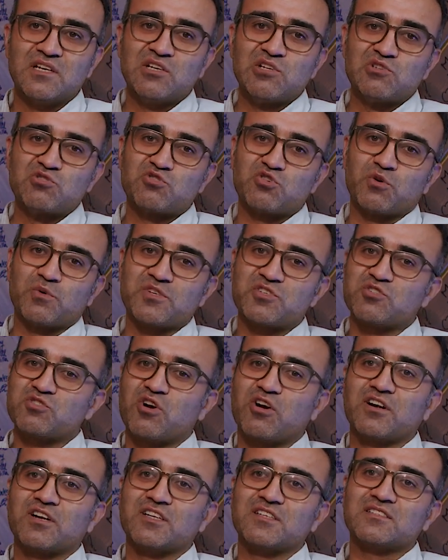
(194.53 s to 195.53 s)
So we
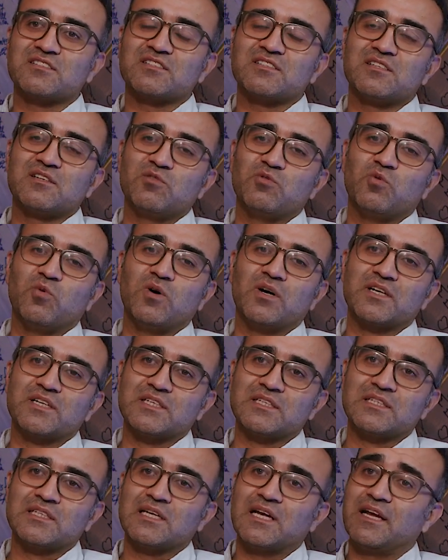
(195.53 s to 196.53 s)
started
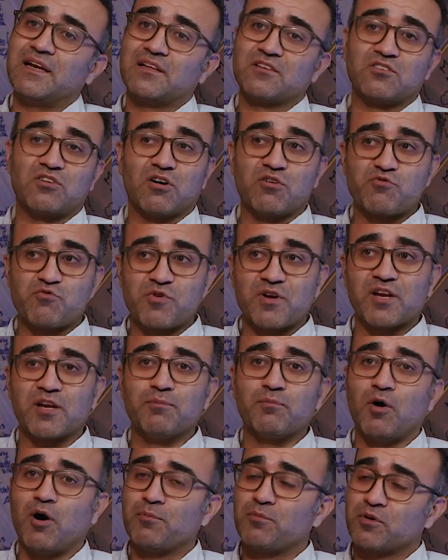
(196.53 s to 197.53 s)
one and it got really
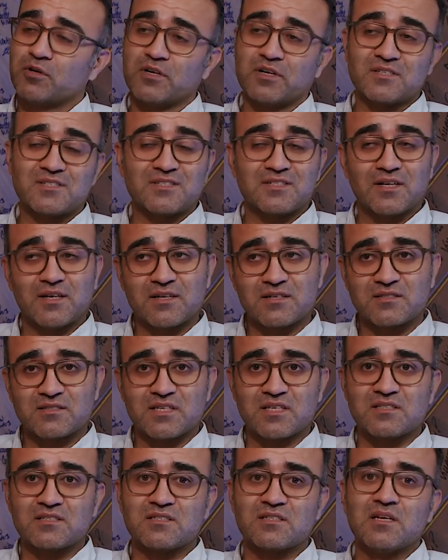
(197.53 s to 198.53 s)
popular. It still
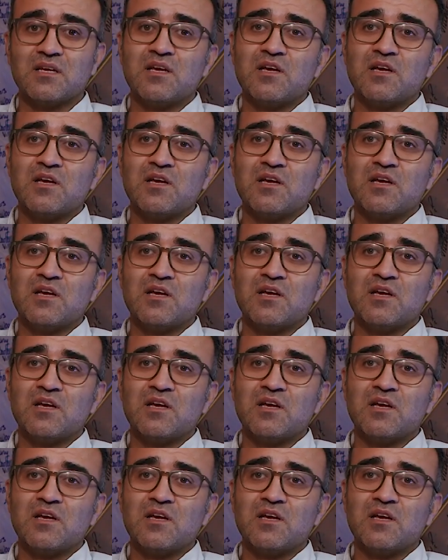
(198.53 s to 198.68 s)
exists.